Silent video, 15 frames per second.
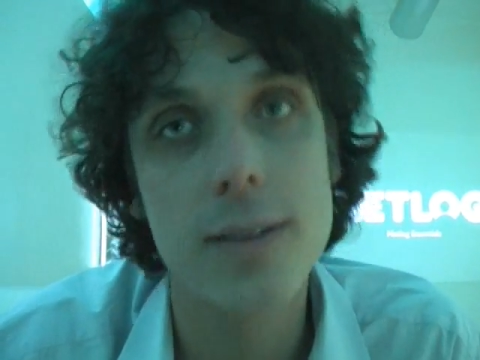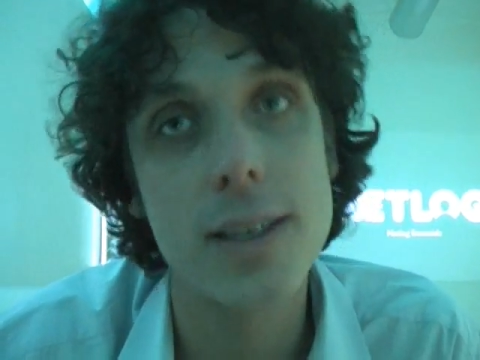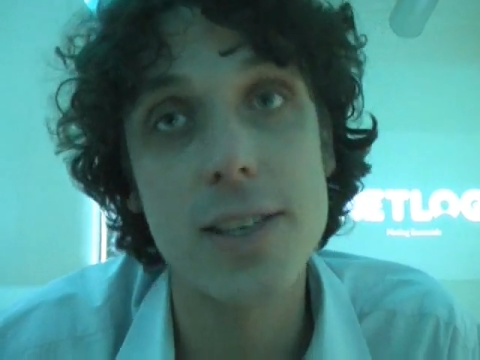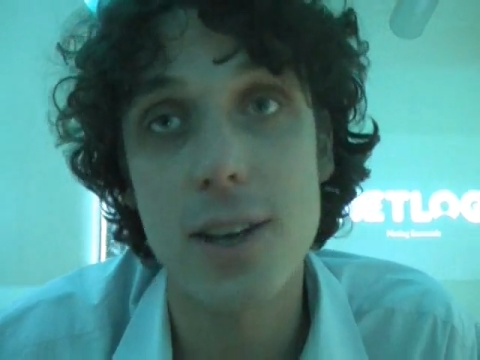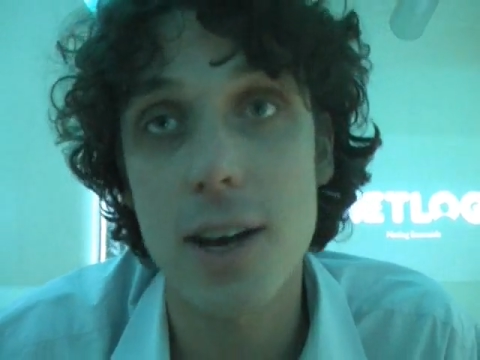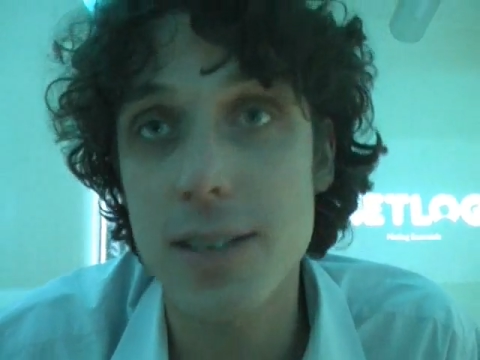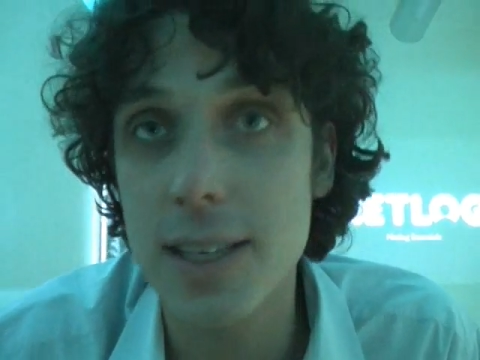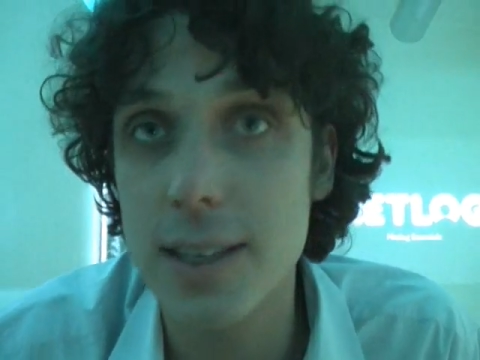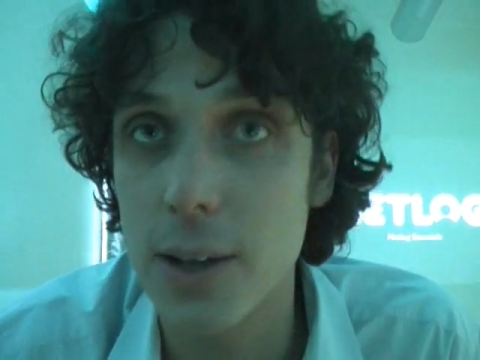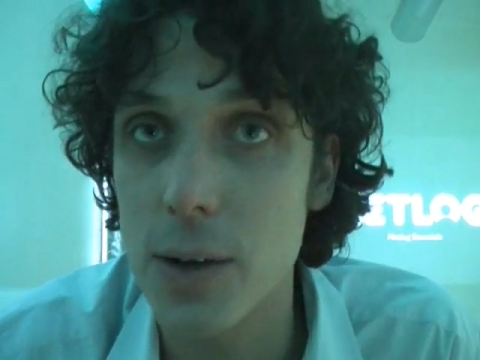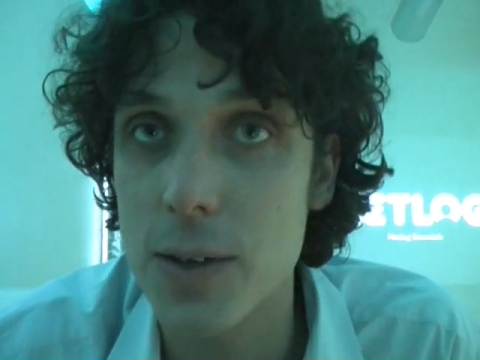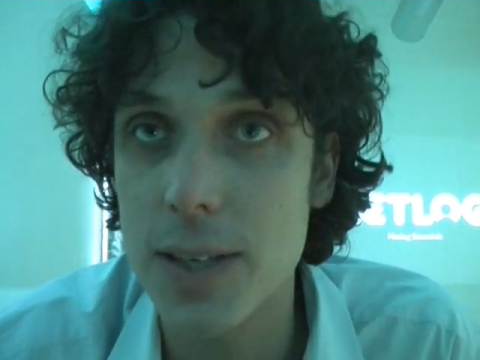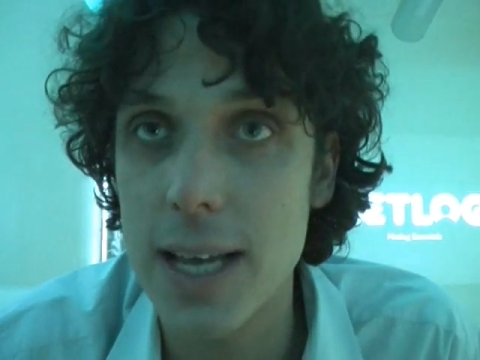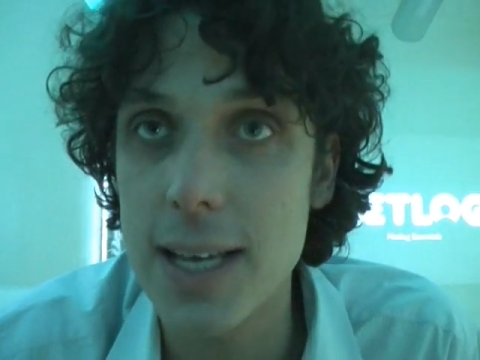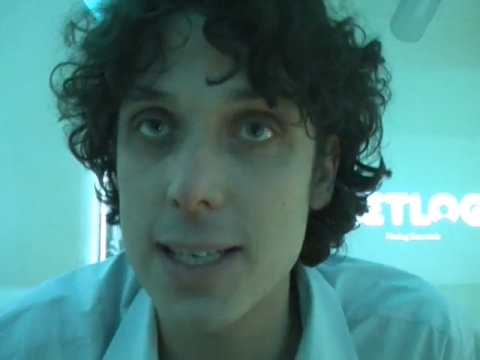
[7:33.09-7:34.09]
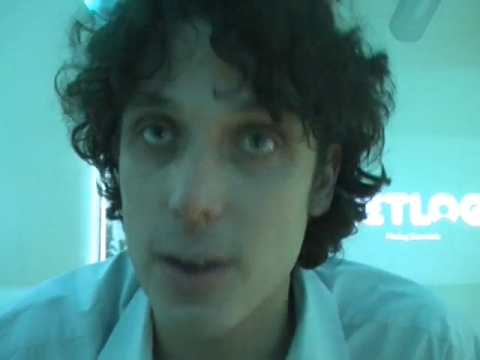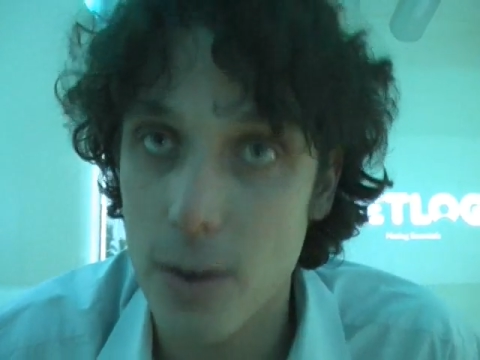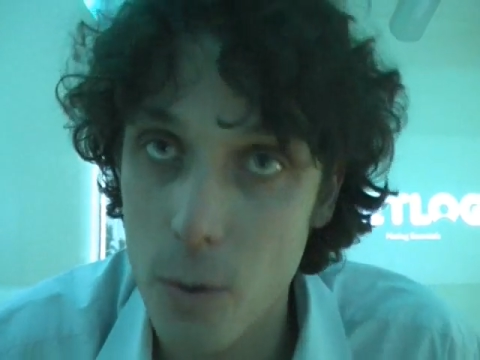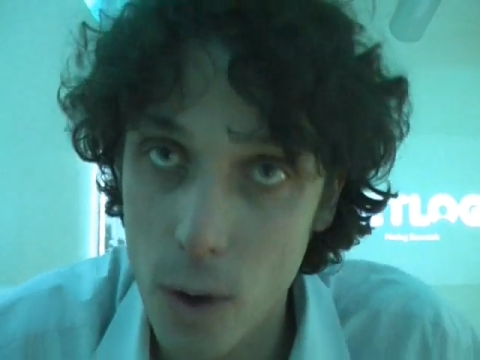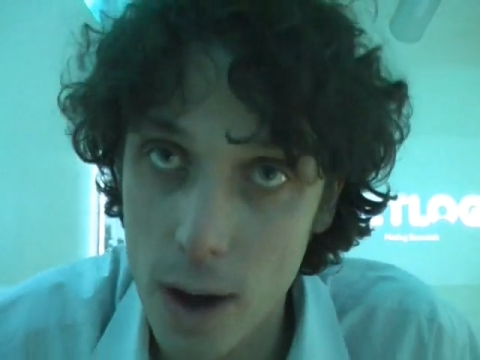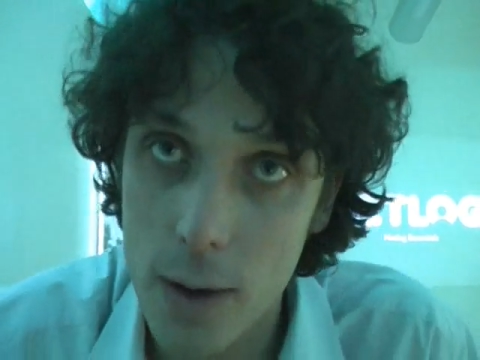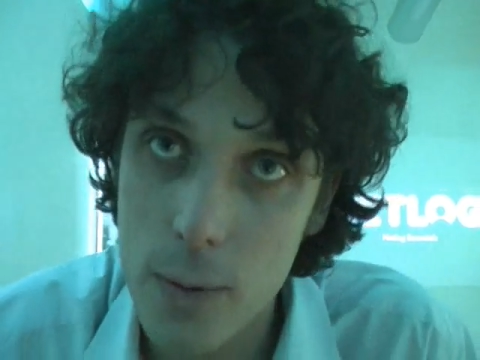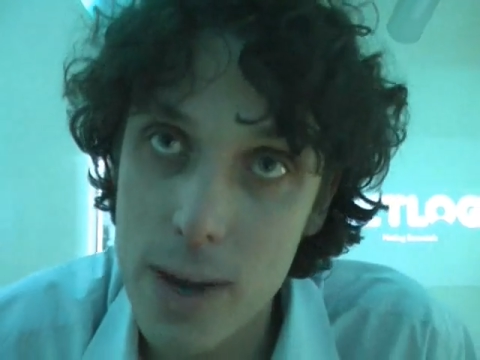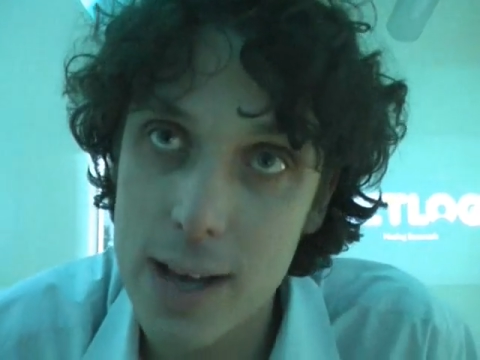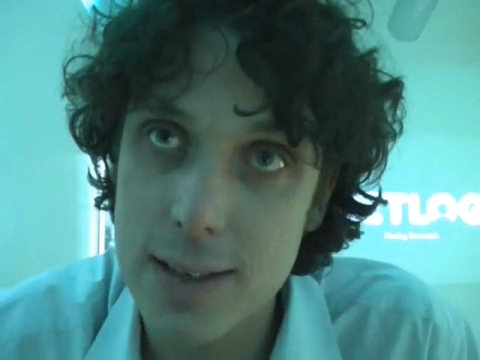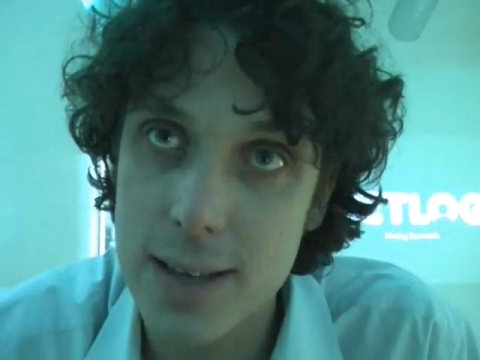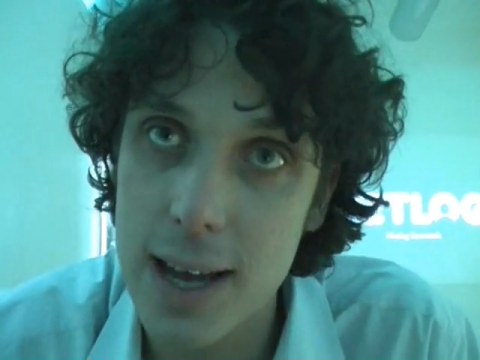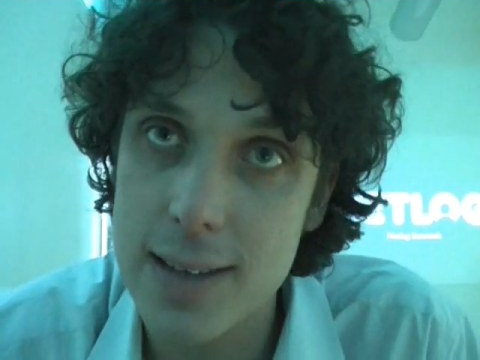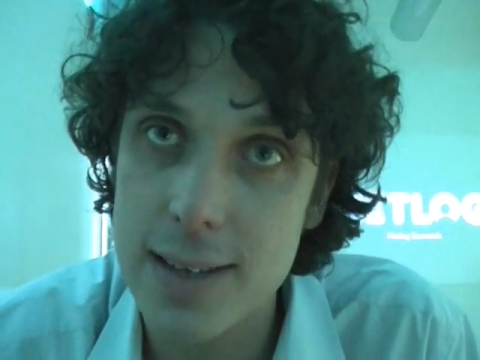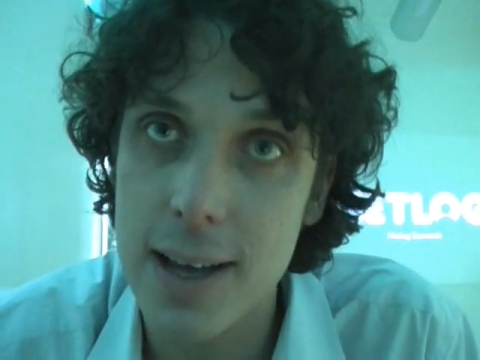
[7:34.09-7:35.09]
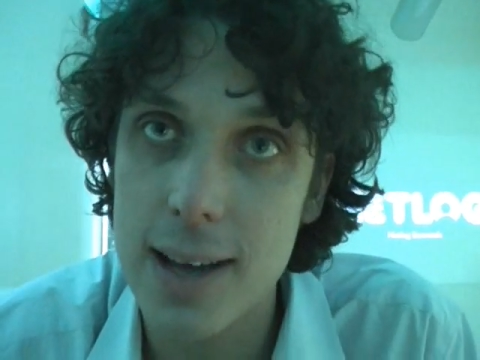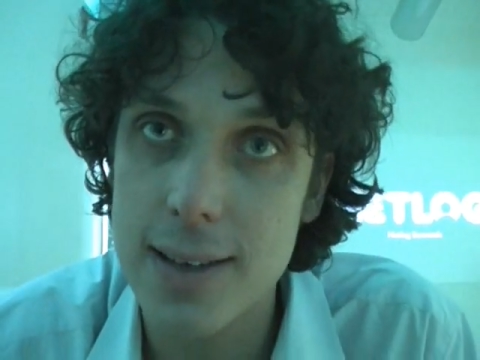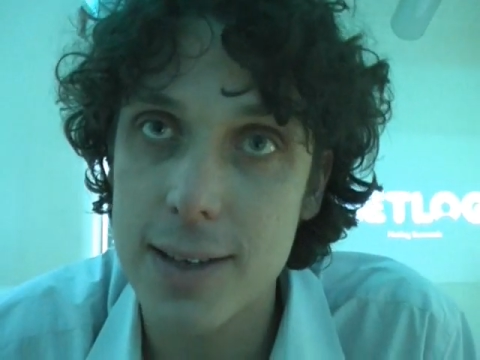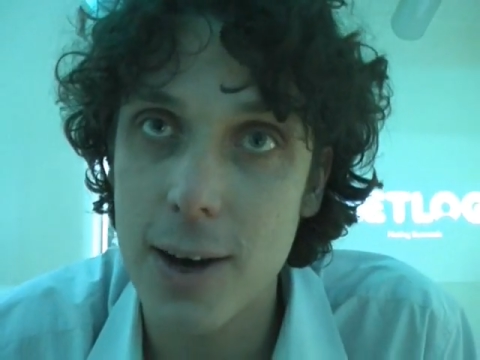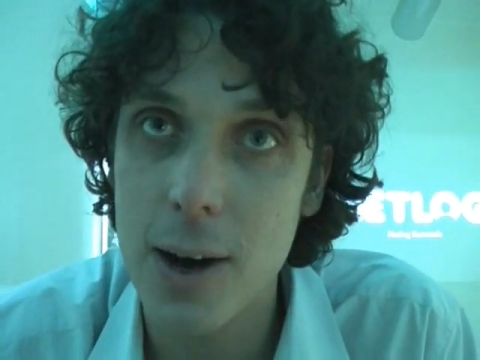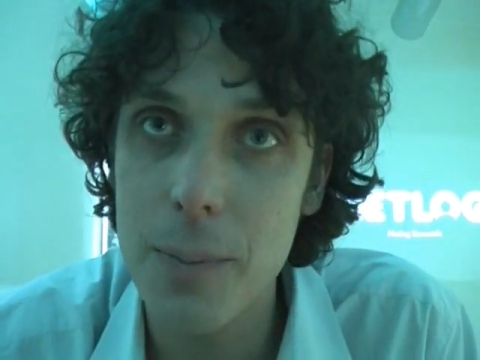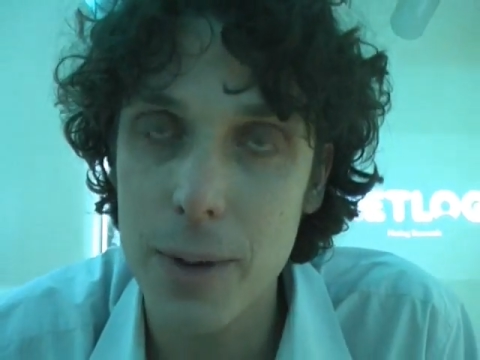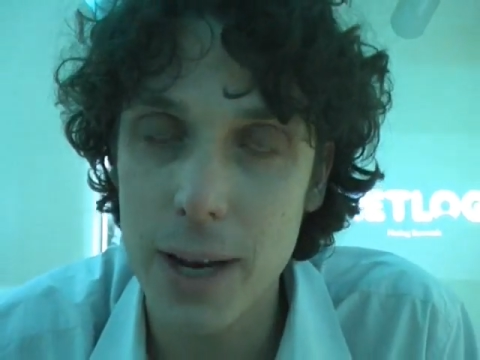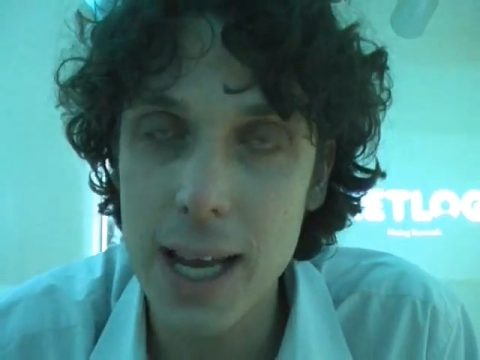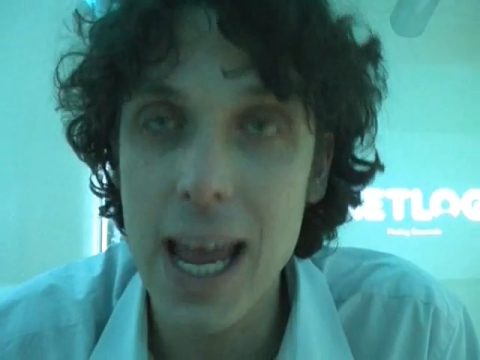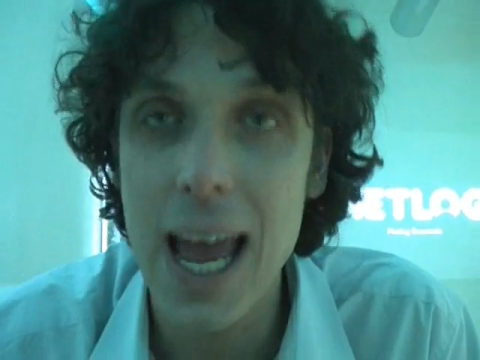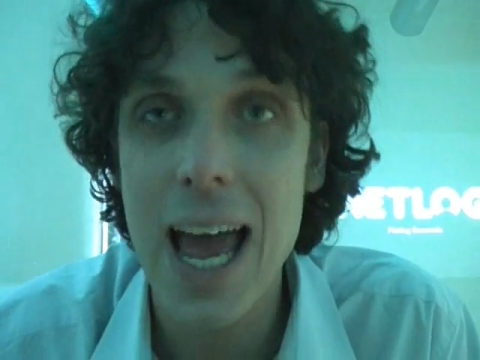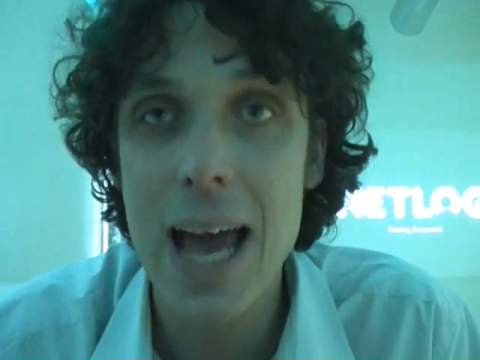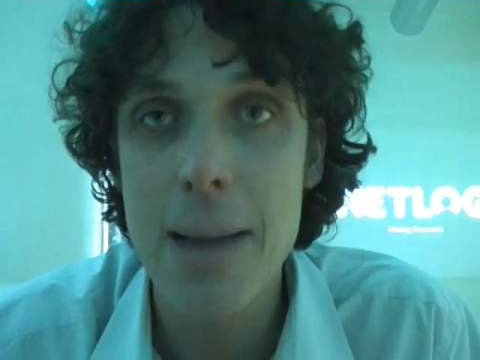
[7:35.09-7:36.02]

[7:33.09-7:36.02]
discussing those things, we as the company,